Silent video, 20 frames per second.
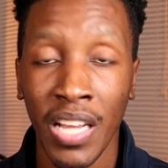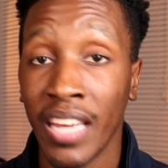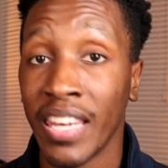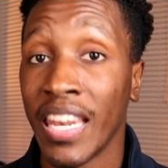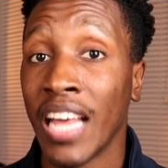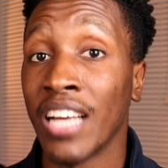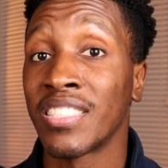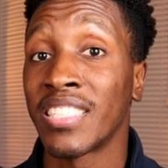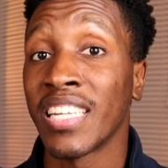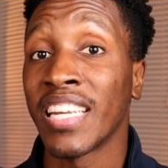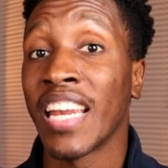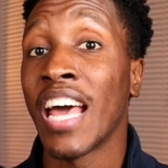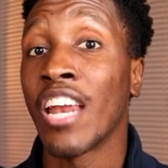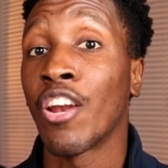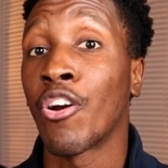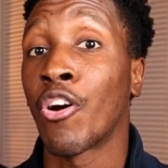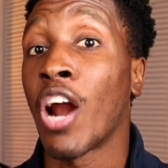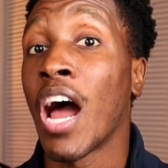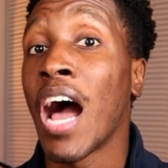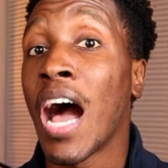Now say that
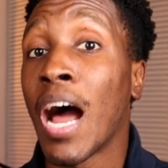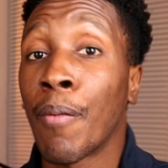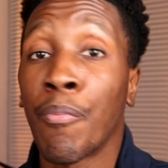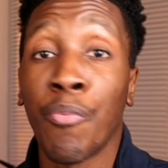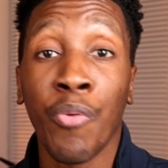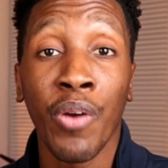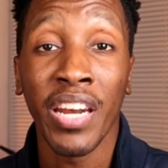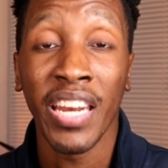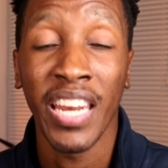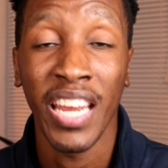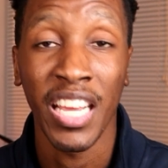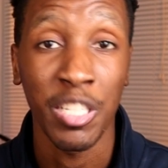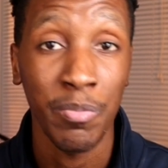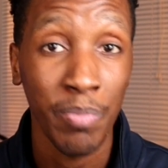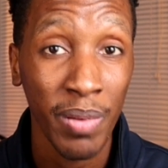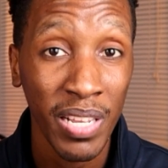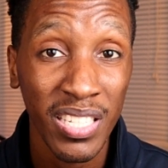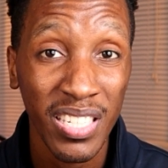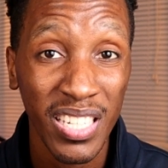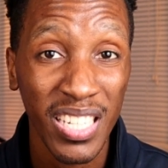our operating
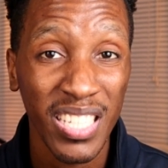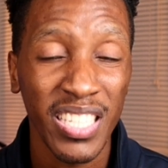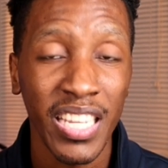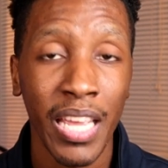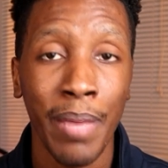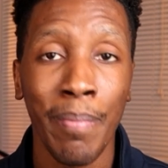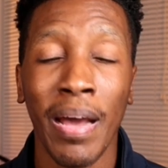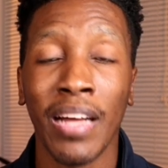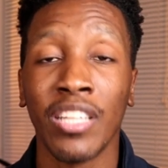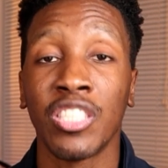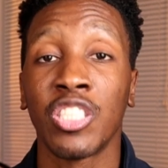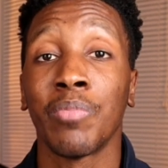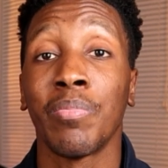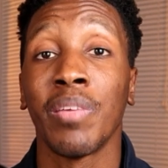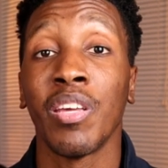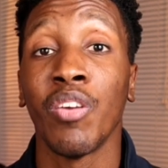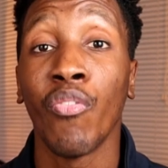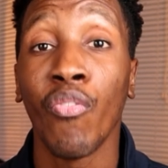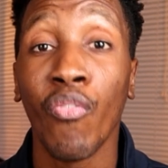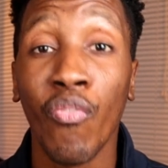expenses came out to
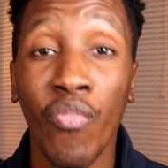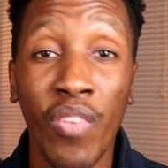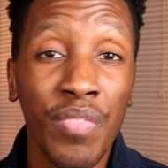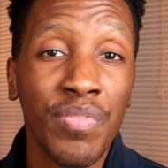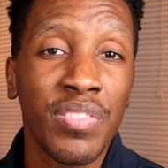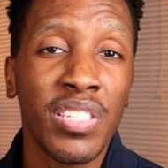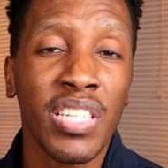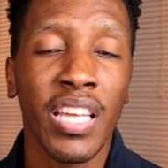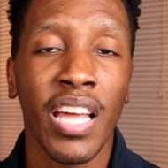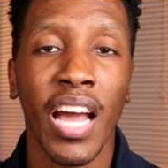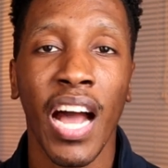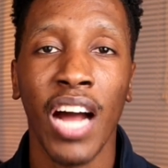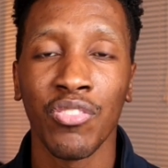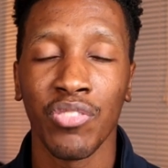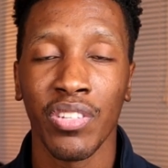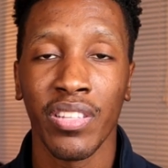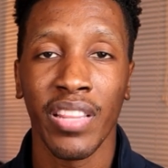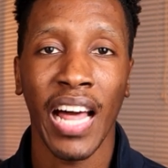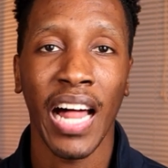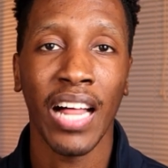be
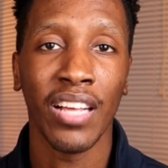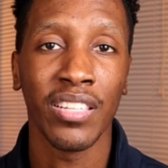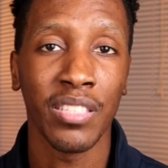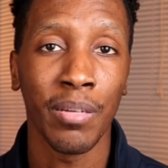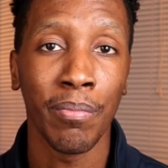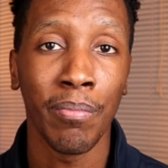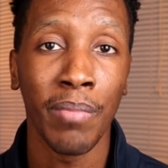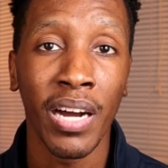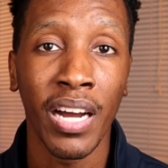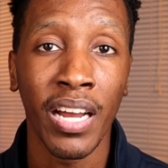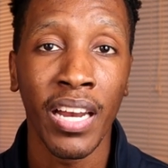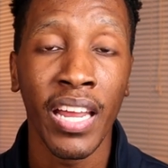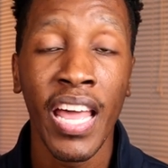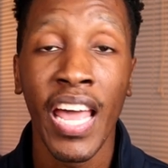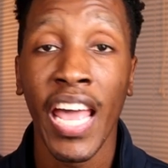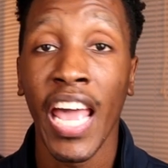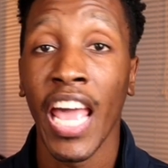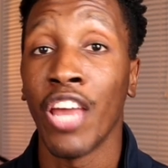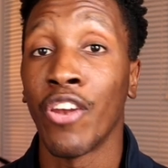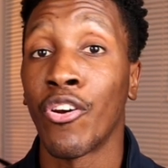$1,500 a month
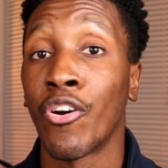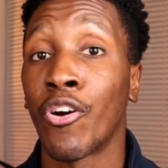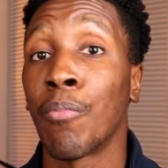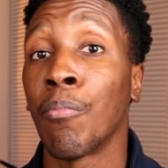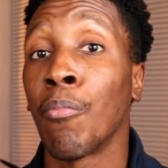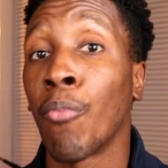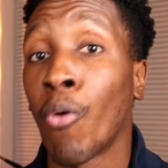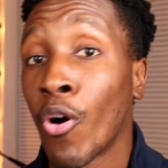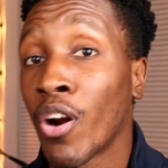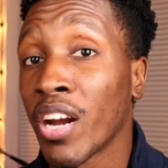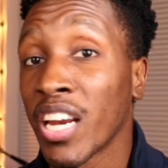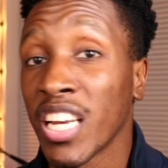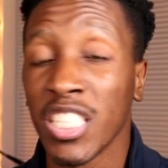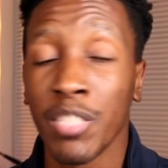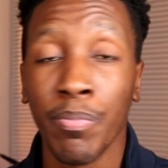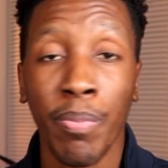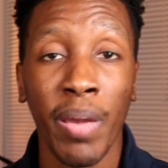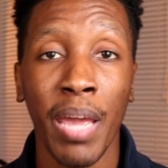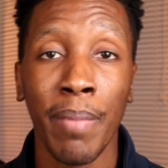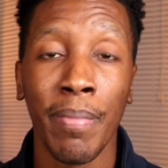and our mortgage
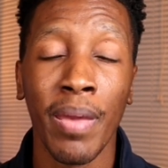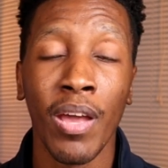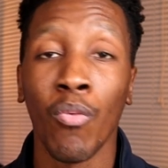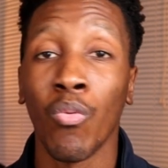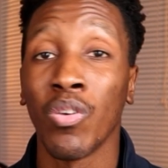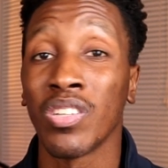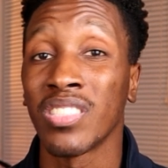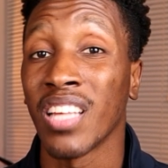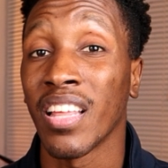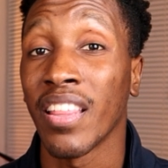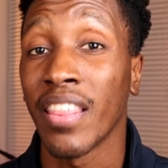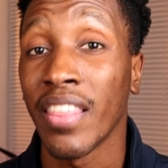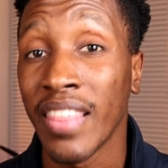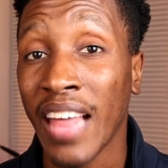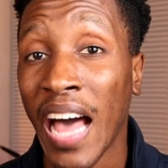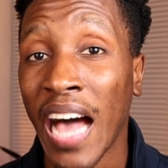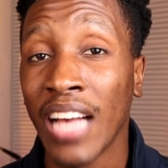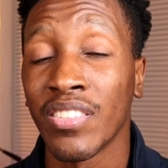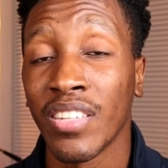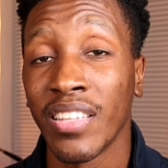payment was
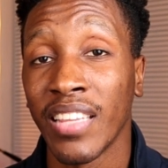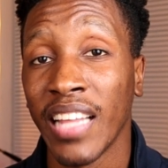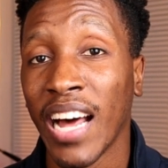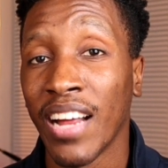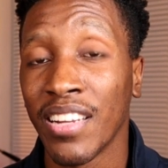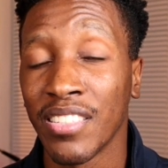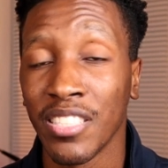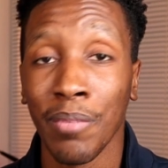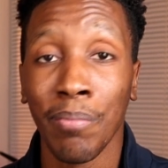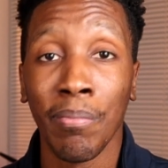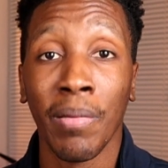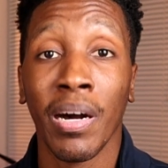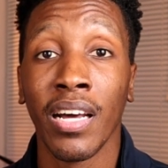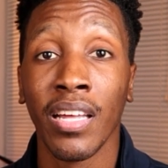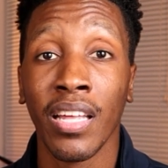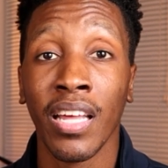$1,000 a month.